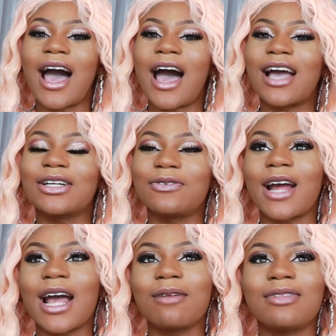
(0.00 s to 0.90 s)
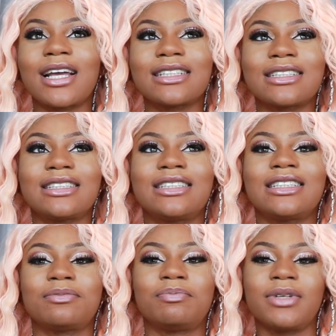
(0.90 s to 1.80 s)
I grabbed like
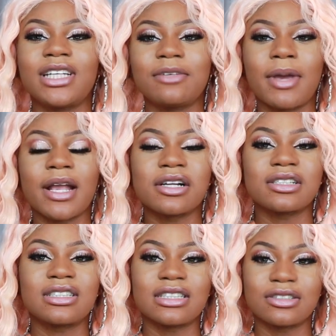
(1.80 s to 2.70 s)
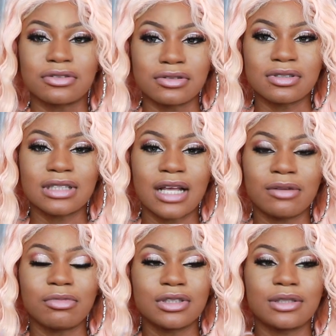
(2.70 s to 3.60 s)
this big pair of scissors,
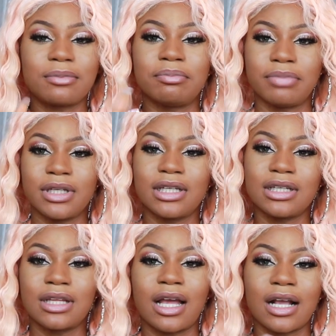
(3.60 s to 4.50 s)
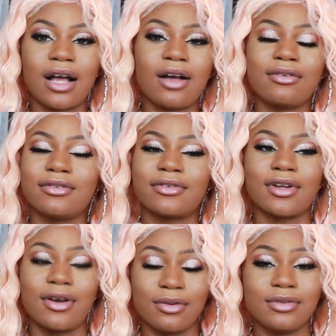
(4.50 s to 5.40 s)
like one of them big, like, I don't
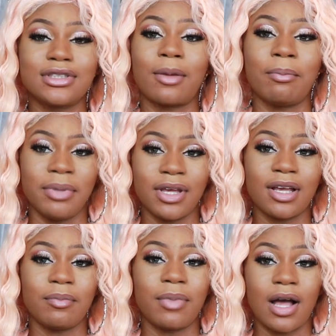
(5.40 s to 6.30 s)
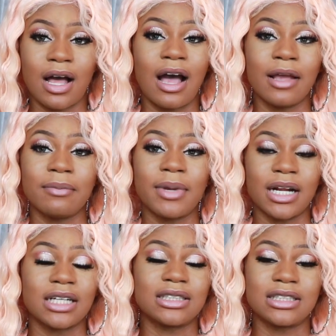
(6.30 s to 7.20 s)
even know, it was a big behind
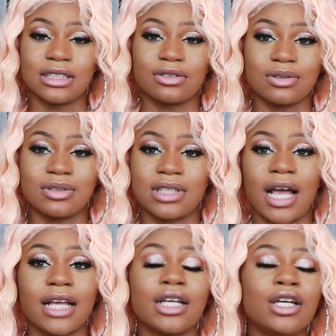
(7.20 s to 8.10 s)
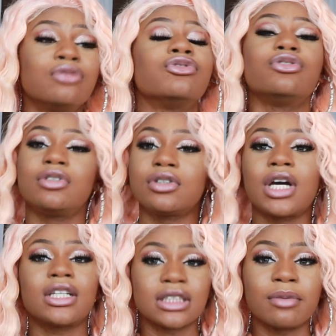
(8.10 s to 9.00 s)
pair of scissors. Like, you could
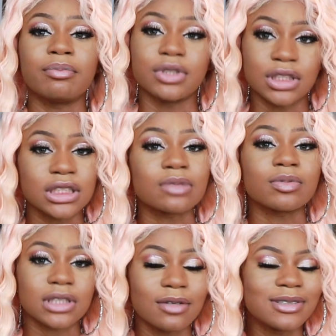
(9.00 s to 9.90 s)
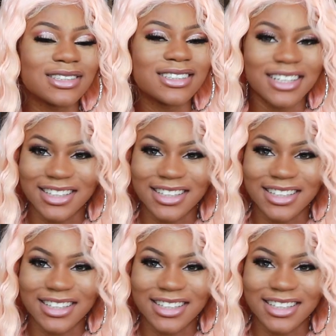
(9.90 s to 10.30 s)
cut some bushes with those.